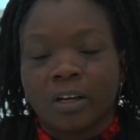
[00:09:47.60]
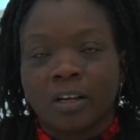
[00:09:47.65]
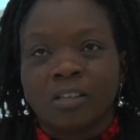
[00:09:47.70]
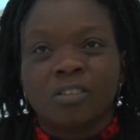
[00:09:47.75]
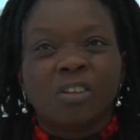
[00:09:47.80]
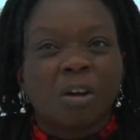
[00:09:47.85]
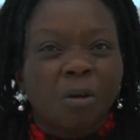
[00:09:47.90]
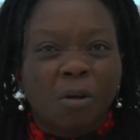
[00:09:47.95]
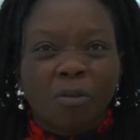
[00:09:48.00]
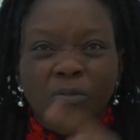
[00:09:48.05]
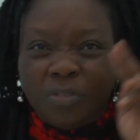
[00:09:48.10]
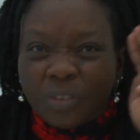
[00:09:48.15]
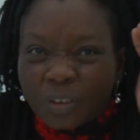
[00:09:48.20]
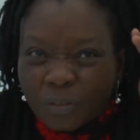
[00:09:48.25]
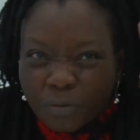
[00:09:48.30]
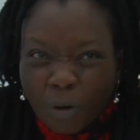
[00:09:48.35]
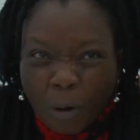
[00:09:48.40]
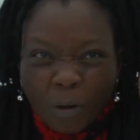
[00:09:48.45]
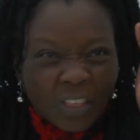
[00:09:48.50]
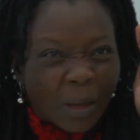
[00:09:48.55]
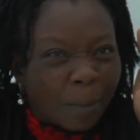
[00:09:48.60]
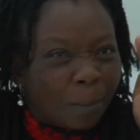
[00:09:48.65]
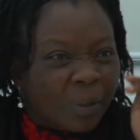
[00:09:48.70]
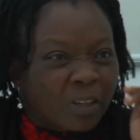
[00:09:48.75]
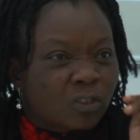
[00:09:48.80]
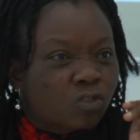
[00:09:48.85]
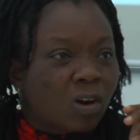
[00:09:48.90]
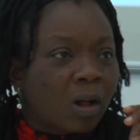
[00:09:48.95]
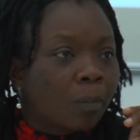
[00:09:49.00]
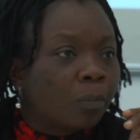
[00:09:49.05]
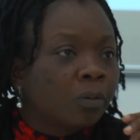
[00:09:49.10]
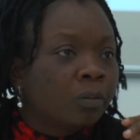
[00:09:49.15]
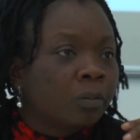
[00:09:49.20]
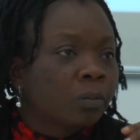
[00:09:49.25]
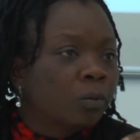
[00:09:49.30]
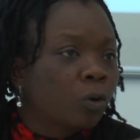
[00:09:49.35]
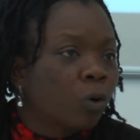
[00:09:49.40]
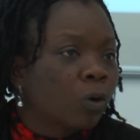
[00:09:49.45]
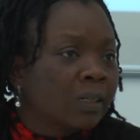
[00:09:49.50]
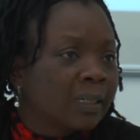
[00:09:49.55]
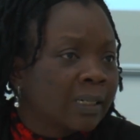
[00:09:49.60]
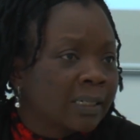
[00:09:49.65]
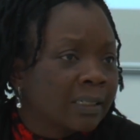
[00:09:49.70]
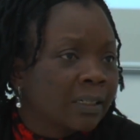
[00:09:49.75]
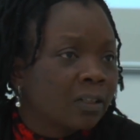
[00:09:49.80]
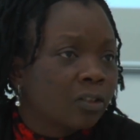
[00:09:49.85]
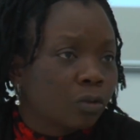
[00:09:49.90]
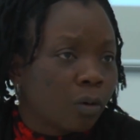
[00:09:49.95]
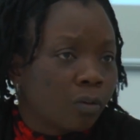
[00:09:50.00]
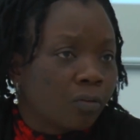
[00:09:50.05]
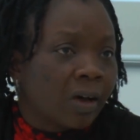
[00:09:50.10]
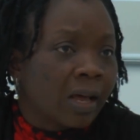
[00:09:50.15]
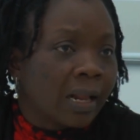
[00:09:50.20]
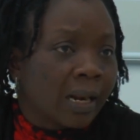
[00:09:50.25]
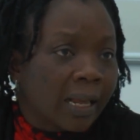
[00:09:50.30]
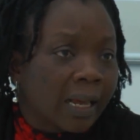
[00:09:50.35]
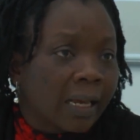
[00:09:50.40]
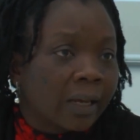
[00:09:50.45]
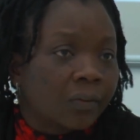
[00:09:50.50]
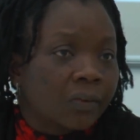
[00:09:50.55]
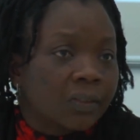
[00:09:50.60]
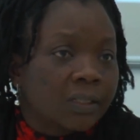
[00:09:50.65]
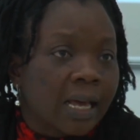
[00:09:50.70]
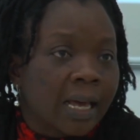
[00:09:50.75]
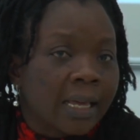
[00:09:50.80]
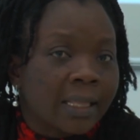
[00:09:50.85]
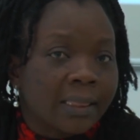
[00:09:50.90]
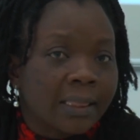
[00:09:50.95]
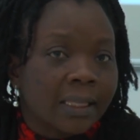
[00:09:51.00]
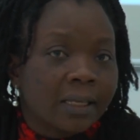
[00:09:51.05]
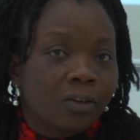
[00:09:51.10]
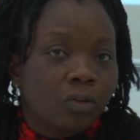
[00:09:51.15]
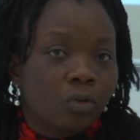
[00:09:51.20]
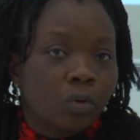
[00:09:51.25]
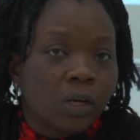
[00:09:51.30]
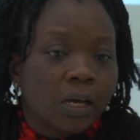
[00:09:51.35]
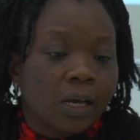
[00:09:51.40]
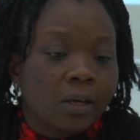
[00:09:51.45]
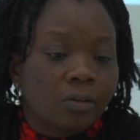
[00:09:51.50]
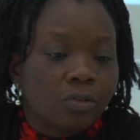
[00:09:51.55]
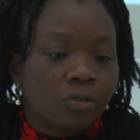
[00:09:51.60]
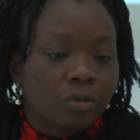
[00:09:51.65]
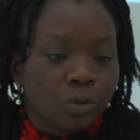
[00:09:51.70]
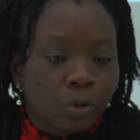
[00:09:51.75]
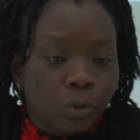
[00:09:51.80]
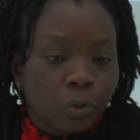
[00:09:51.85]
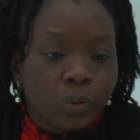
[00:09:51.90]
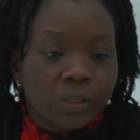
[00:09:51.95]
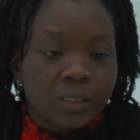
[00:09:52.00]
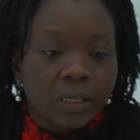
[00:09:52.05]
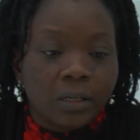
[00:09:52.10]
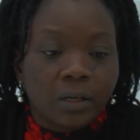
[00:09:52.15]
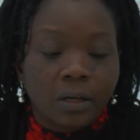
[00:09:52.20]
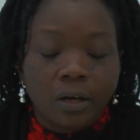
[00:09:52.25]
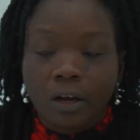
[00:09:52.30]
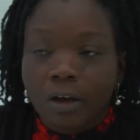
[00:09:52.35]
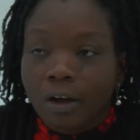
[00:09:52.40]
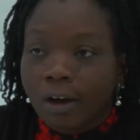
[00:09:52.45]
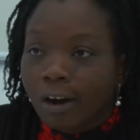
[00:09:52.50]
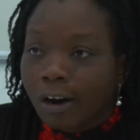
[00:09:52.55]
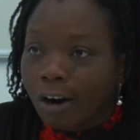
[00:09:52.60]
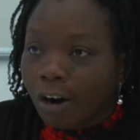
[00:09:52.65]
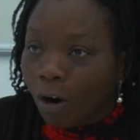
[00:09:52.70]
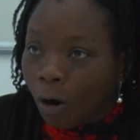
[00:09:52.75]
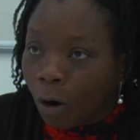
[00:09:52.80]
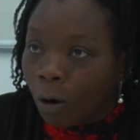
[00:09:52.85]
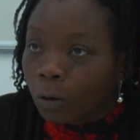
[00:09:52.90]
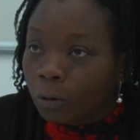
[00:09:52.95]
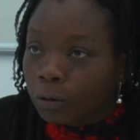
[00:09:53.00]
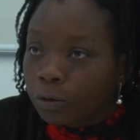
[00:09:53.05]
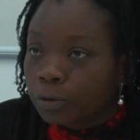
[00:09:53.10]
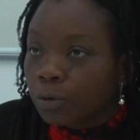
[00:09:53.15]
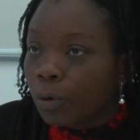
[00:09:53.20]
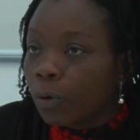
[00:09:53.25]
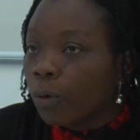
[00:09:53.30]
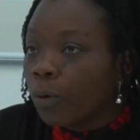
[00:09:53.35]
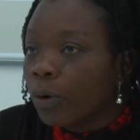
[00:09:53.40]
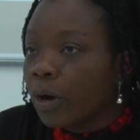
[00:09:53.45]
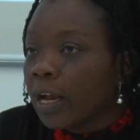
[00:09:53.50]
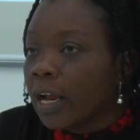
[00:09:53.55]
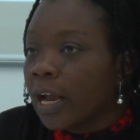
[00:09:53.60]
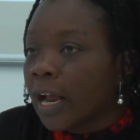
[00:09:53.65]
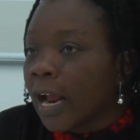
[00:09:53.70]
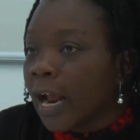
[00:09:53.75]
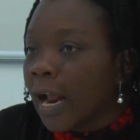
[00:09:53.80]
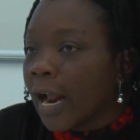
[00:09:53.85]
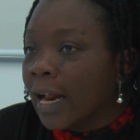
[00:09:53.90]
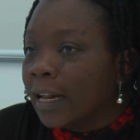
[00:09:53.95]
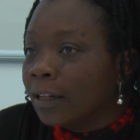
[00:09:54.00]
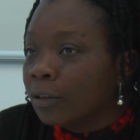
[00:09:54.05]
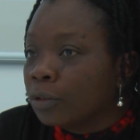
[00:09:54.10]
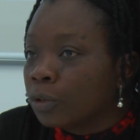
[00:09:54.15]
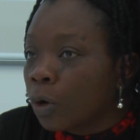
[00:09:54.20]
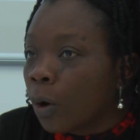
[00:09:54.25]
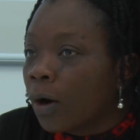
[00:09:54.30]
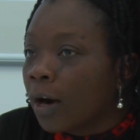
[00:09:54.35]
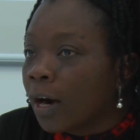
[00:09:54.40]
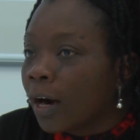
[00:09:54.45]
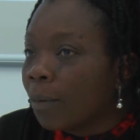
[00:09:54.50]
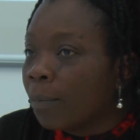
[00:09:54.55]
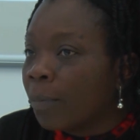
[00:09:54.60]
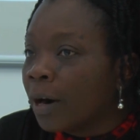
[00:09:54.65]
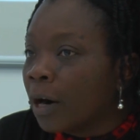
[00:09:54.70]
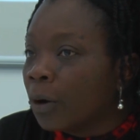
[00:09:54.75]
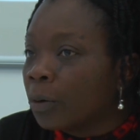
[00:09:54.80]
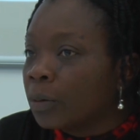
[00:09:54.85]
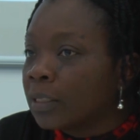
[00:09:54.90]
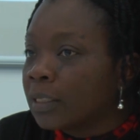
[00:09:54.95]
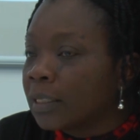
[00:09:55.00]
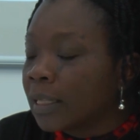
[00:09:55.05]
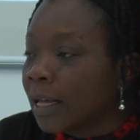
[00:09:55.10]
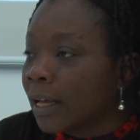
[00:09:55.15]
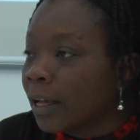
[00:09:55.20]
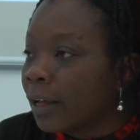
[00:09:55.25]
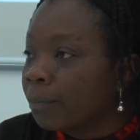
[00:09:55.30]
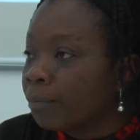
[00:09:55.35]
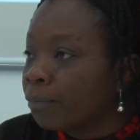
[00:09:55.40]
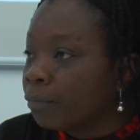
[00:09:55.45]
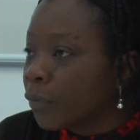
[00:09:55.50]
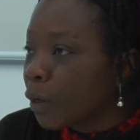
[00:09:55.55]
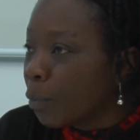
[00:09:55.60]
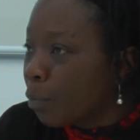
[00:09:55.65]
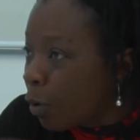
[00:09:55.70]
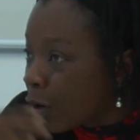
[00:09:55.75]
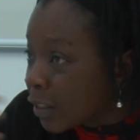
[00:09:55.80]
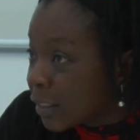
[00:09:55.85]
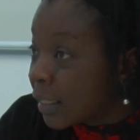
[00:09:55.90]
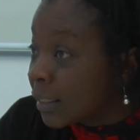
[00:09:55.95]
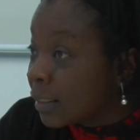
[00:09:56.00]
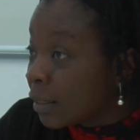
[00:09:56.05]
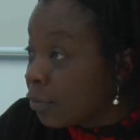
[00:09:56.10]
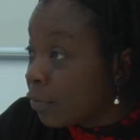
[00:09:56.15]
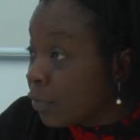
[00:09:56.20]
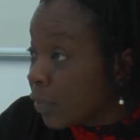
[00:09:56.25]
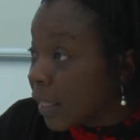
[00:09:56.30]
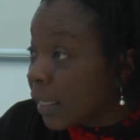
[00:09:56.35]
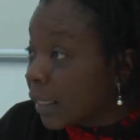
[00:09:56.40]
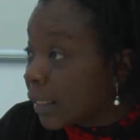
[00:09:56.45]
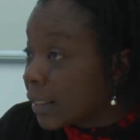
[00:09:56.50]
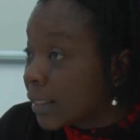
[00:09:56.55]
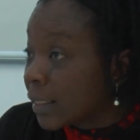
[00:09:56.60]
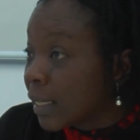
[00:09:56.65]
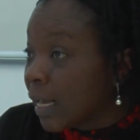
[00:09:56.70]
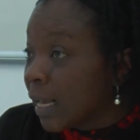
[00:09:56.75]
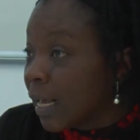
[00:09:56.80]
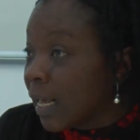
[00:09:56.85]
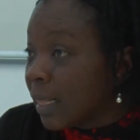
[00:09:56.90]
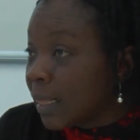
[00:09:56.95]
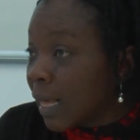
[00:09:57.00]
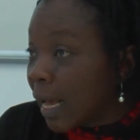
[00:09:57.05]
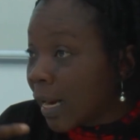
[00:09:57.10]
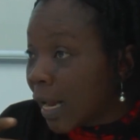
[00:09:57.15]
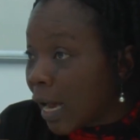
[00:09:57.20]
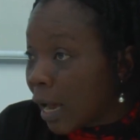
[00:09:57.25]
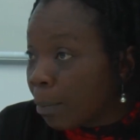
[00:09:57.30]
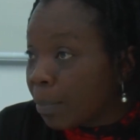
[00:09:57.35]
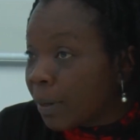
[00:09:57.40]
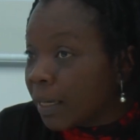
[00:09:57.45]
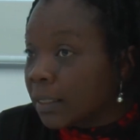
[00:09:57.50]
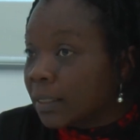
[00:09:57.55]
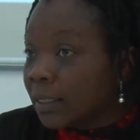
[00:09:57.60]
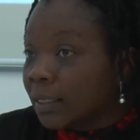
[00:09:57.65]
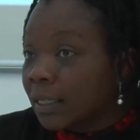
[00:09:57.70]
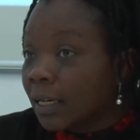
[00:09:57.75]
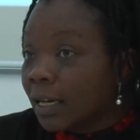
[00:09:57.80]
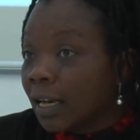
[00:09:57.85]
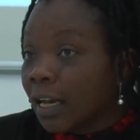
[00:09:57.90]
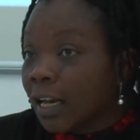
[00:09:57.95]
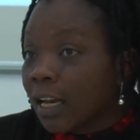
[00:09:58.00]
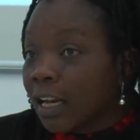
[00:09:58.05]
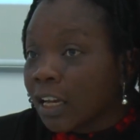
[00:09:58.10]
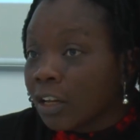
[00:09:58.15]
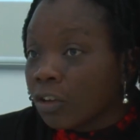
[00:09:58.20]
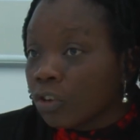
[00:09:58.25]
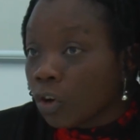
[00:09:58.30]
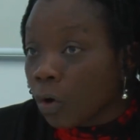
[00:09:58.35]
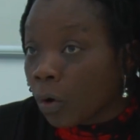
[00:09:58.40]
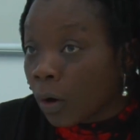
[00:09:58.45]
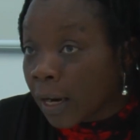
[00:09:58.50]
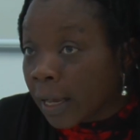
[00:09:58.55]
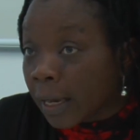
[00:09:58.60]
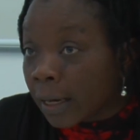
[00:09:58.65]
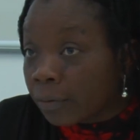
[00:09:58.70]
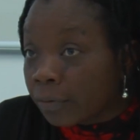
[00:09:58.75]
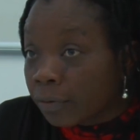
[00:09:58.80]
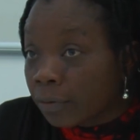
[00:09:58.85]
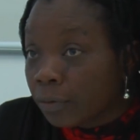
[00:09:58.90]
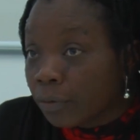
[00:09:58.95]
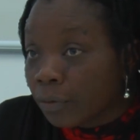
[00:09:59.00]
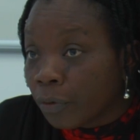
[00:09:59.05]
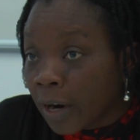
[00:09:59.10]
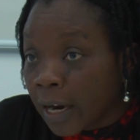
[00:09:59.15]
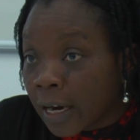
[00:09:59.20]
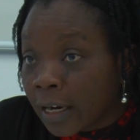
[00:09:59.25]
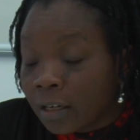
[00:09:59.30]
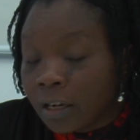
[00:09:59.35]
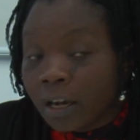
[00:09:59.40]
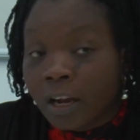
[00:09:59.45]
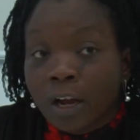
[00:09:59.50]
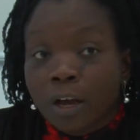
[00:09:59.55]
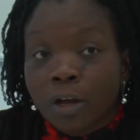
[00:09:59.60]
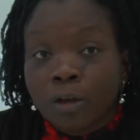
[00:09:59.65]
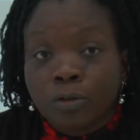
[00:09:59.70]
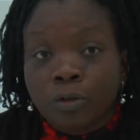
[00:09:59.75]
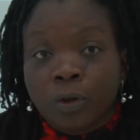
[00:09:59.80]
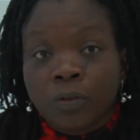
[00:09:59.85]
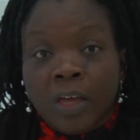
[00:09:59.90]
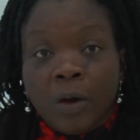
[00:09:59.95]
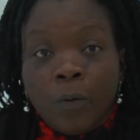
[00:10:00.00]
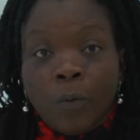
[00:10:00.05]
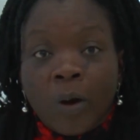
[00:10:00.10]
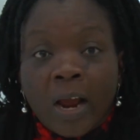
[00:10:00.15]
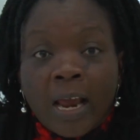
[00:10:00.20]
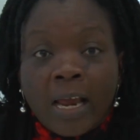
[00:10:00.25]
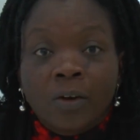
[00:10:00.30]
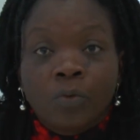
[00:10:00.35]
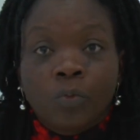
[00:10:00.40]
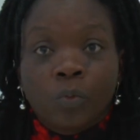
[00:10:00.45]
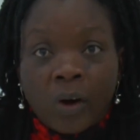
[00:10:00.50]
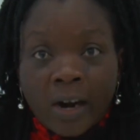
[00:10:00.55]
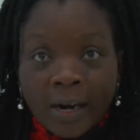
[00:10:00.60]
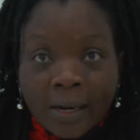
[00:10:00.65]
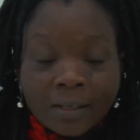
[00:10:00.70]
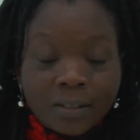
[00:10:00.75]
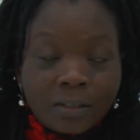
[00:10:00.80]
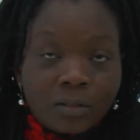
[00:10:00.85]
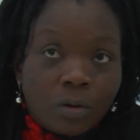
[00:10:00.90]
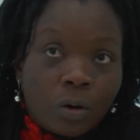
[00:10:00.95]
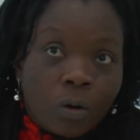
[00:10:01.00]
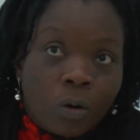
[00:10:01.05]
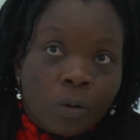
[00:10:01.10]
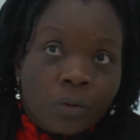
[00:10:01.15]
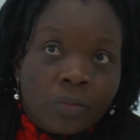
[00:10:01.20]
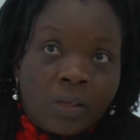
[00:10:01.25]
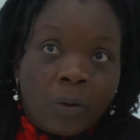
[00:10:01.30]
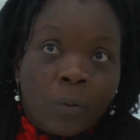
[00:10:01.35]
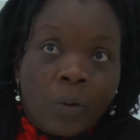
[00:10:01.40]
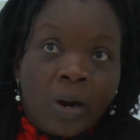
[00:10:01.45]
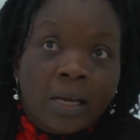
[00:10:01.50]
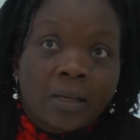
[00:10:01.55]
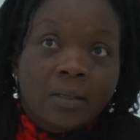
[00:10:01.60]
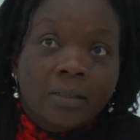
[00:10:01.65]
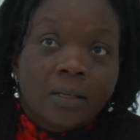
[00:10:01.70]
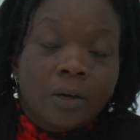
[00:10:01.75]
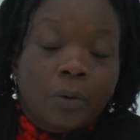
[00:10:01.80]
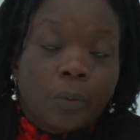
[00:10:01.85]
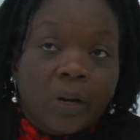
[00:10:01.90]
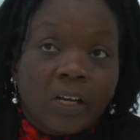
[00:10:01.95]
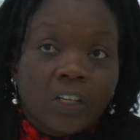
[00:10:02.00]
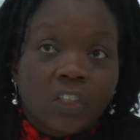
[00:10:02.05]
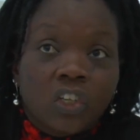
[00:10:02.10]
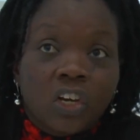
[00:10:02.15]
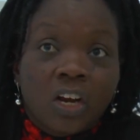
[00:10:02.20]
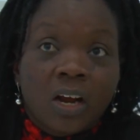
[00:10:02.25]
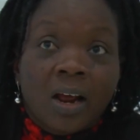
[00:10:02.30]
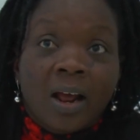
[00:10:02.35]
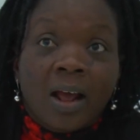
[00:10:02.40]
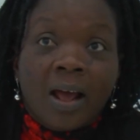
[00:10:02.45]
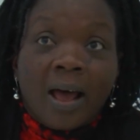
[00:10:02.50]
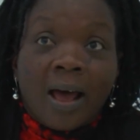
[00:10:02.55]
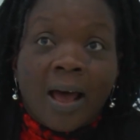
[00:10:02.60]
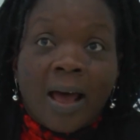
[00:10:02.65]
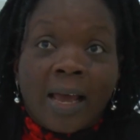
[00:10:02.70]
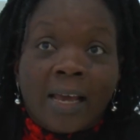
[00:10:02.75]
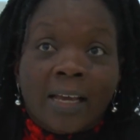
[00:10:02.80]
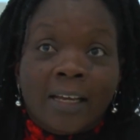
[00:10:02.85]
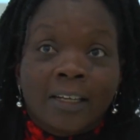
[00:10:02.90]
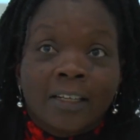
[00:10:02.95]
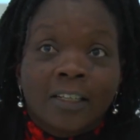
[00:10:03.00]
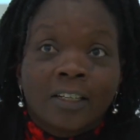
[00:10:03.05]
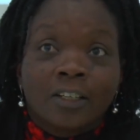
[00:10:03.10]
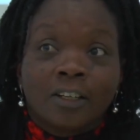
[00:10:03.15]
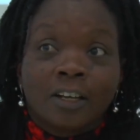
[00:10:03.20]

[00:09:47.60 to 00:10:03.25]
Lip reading: sort of for the miserable conditions of our lives. I think you can use it also and talk about the positive things that happened in your life, right? So the way it works, or the ways in which I